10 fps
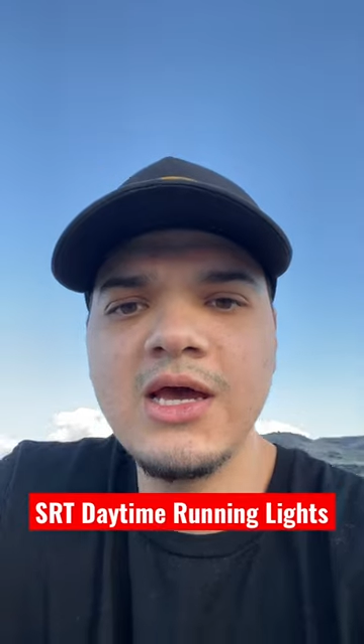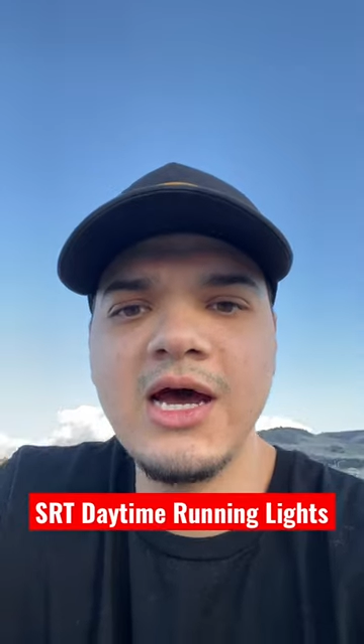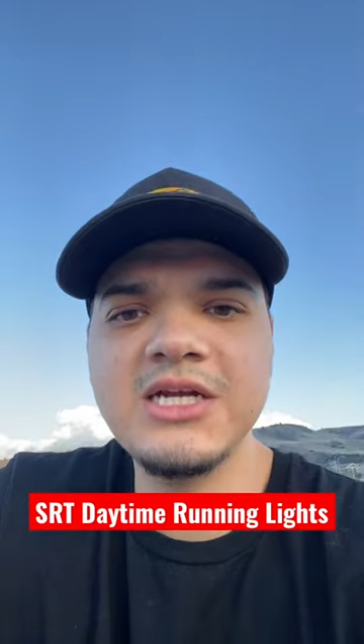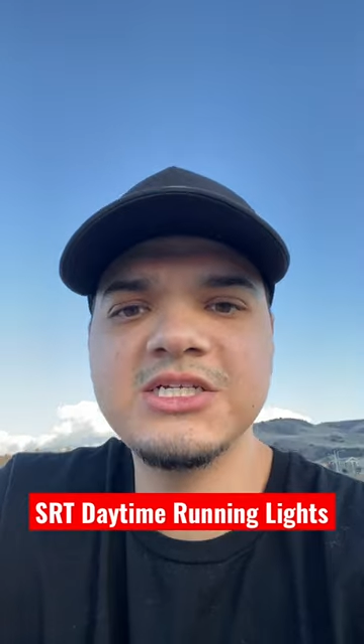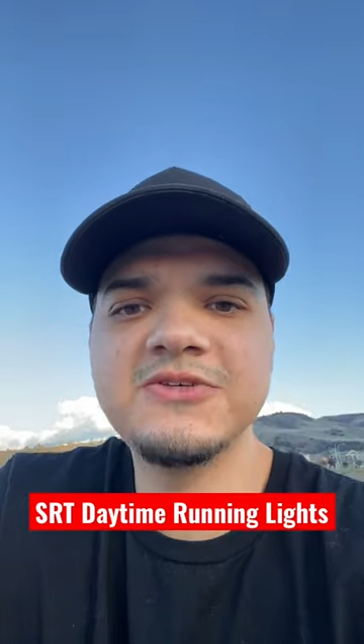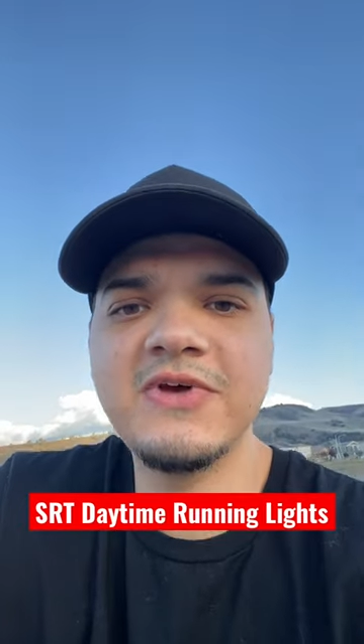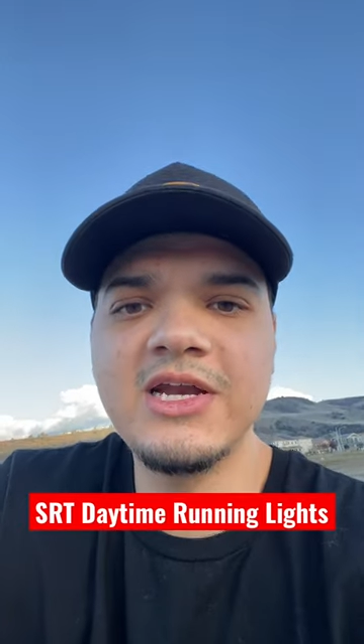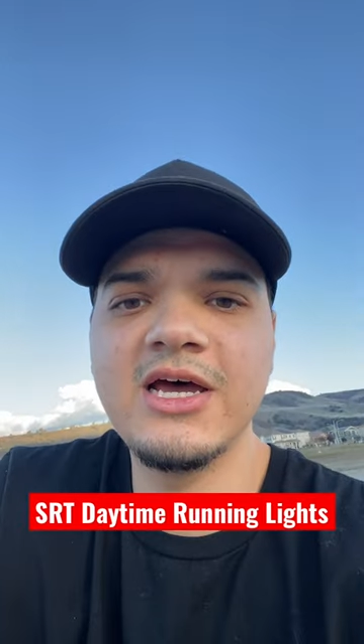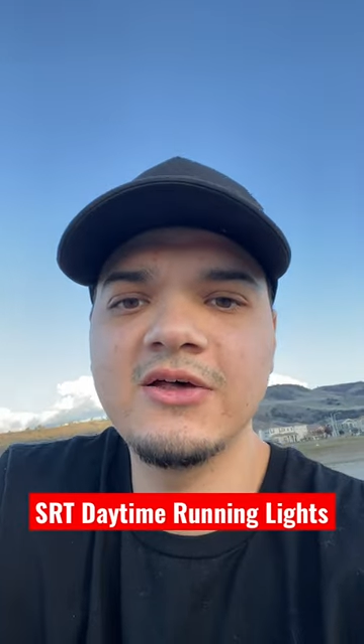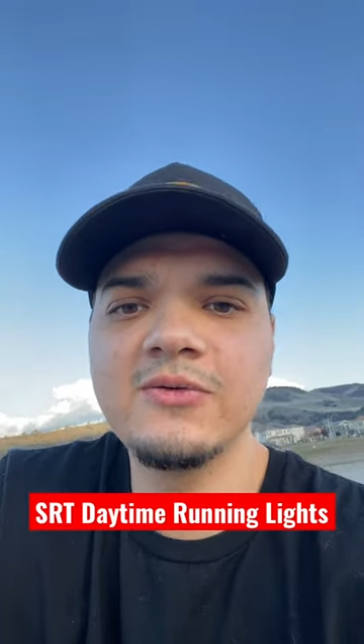I just found
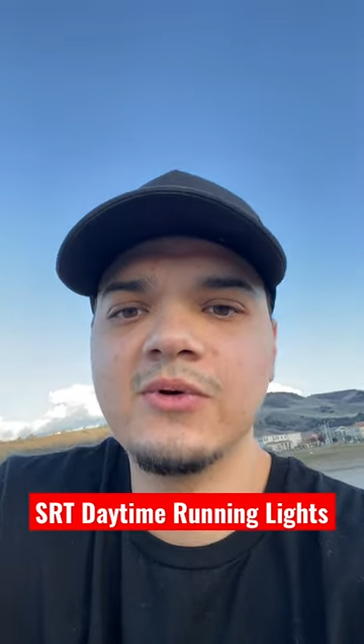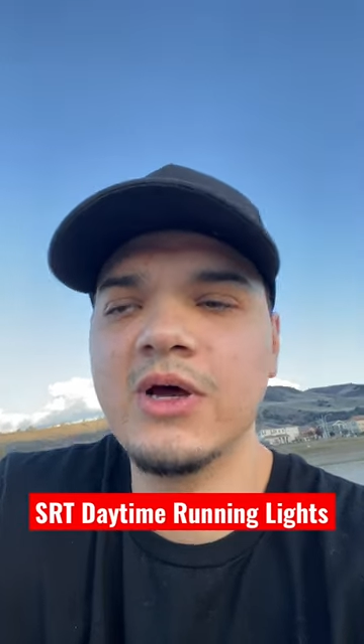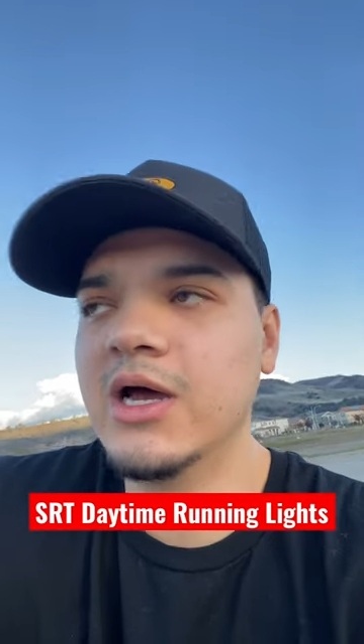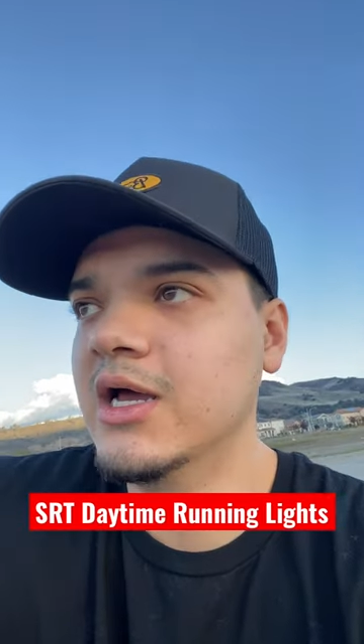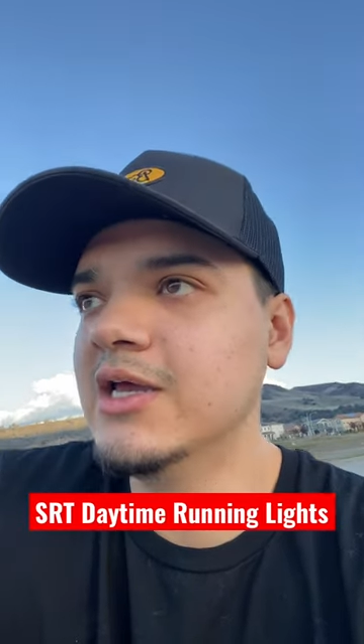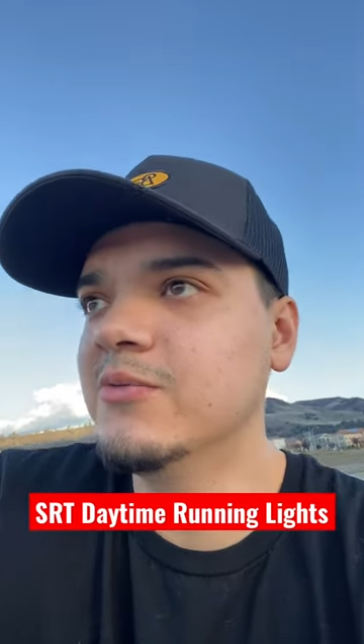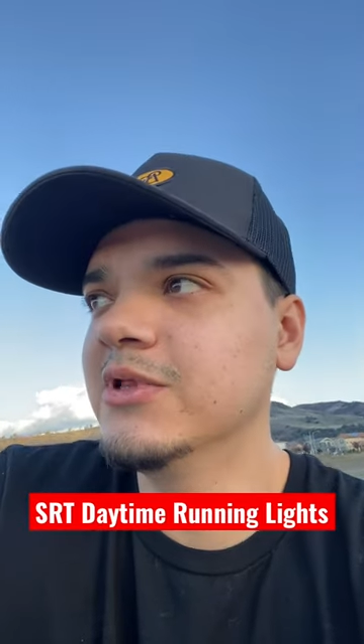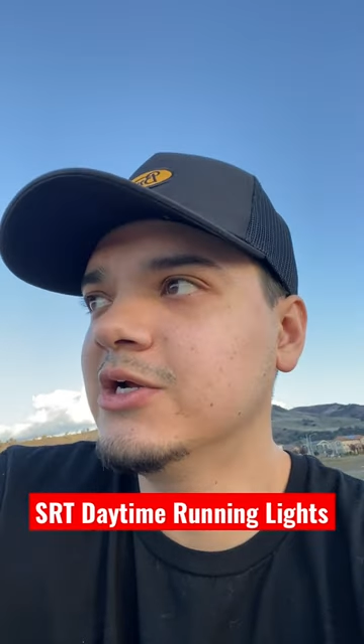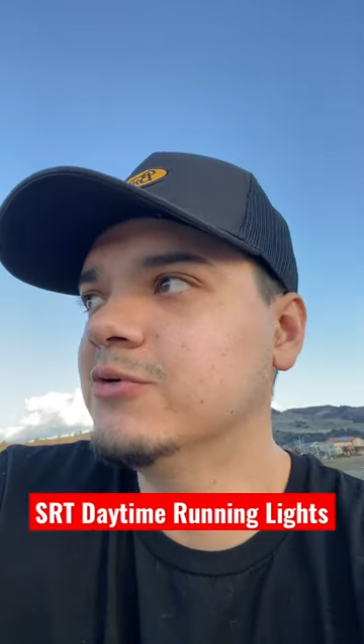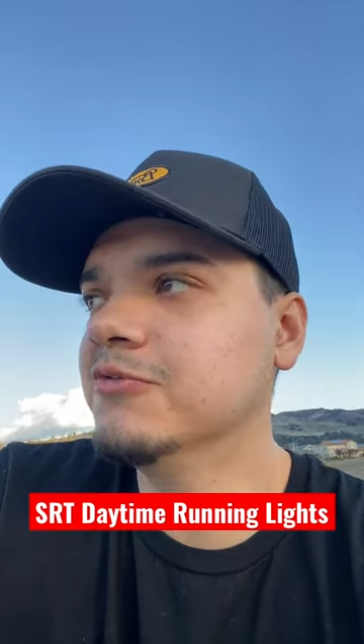out a really
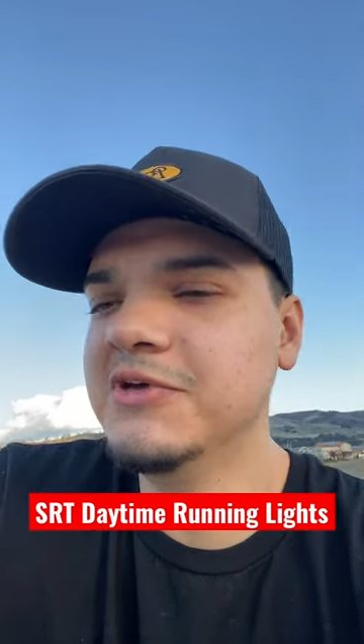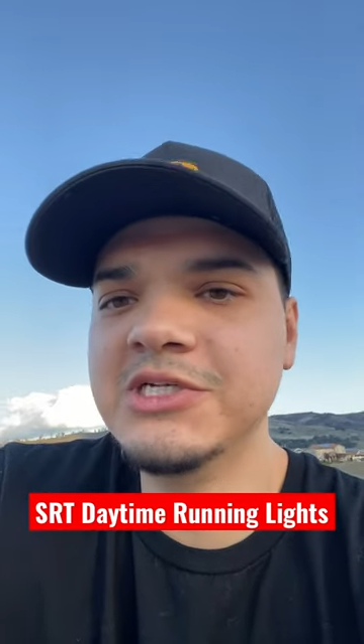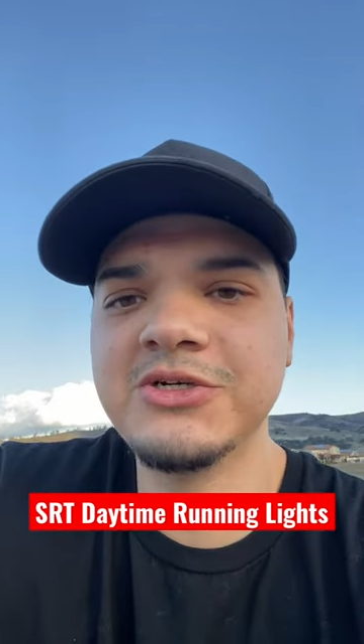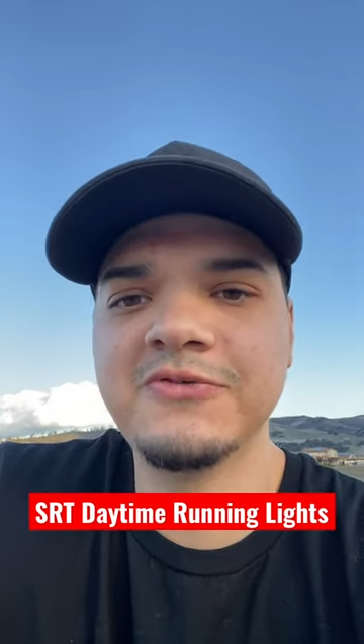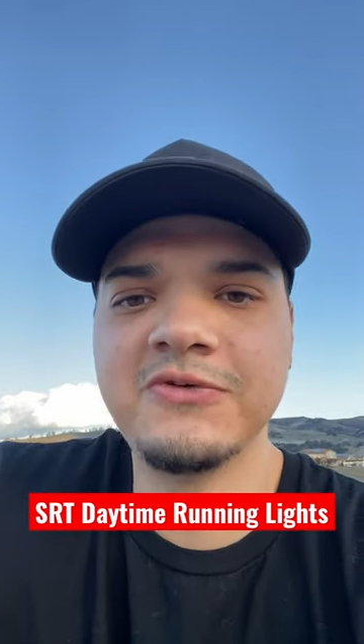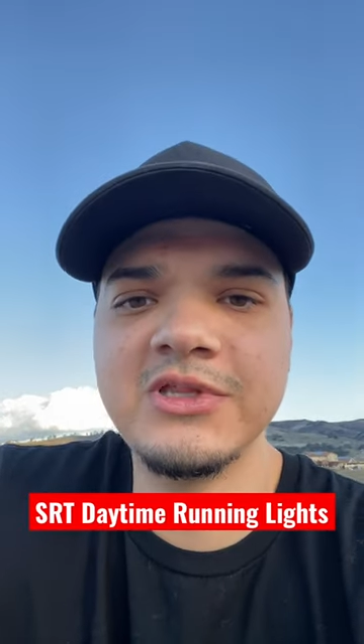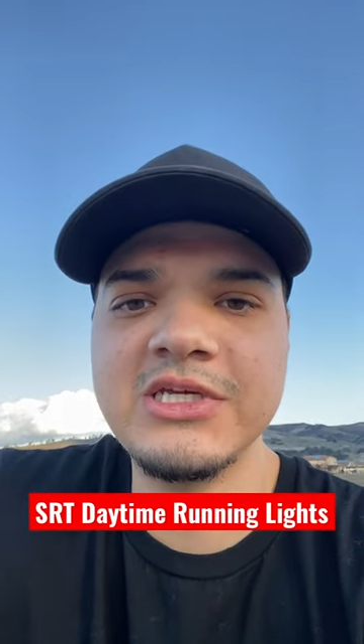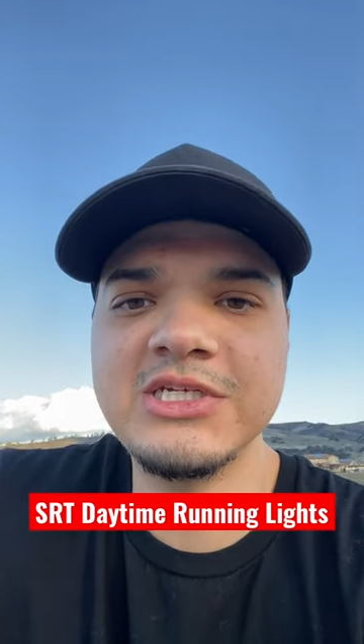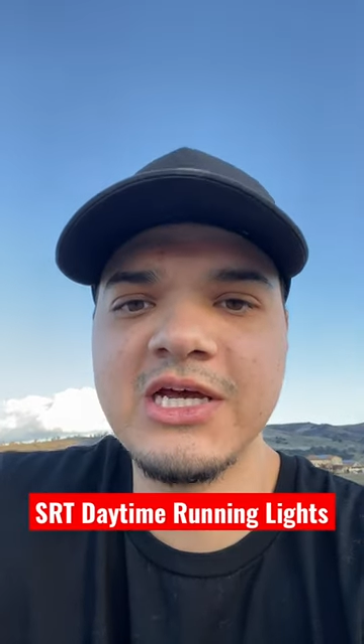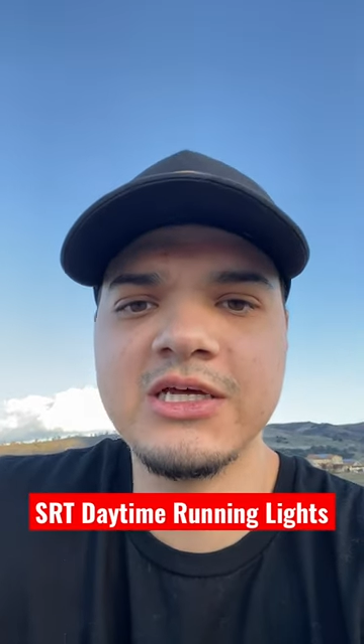cool feature for the
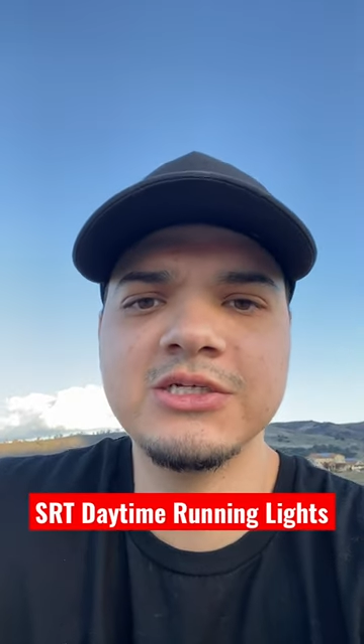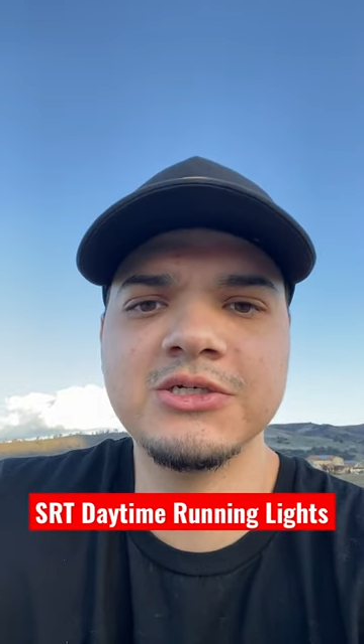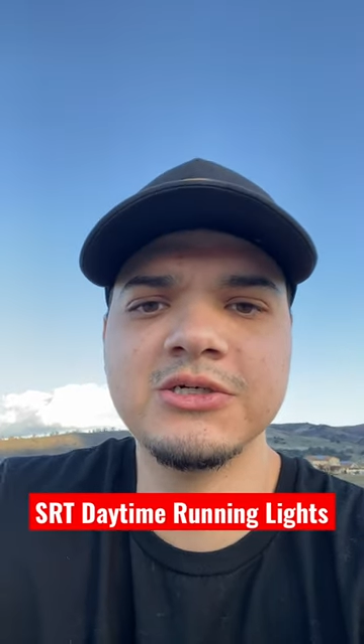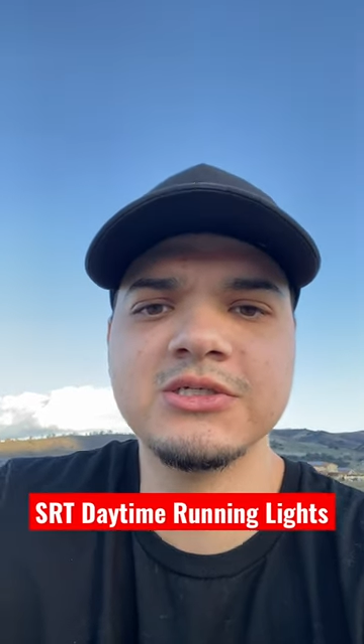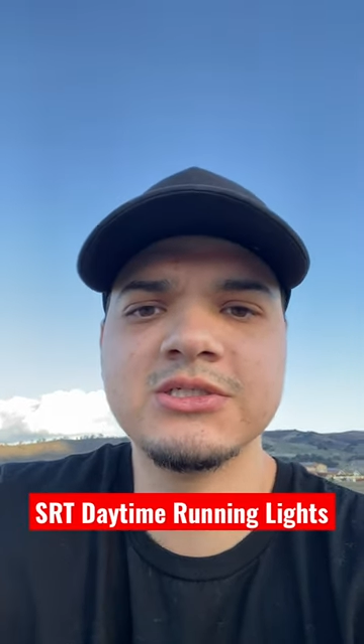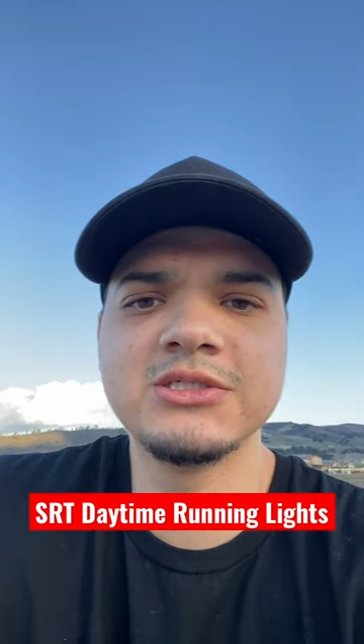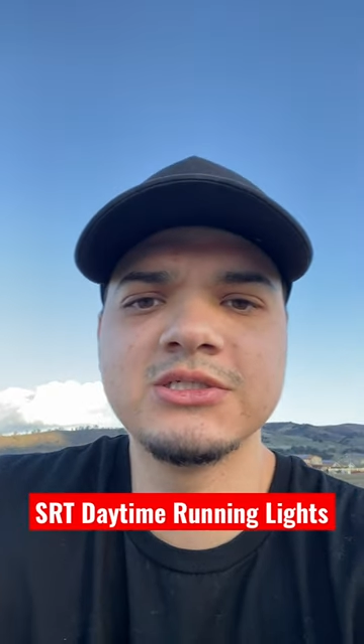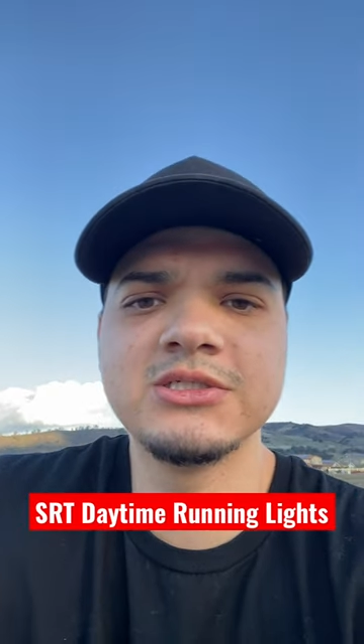Challengers.